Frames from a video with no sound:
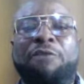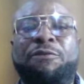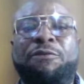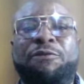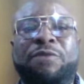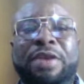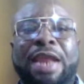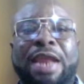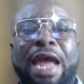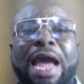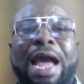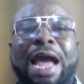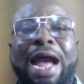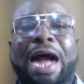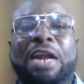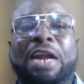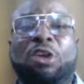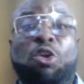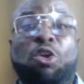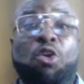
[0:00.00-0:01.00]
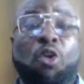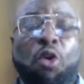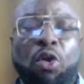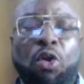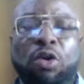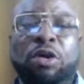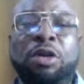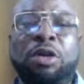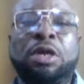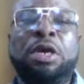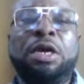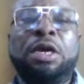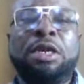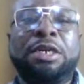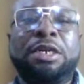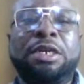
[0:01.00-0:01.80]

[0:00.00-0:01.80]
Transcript: now outgrown the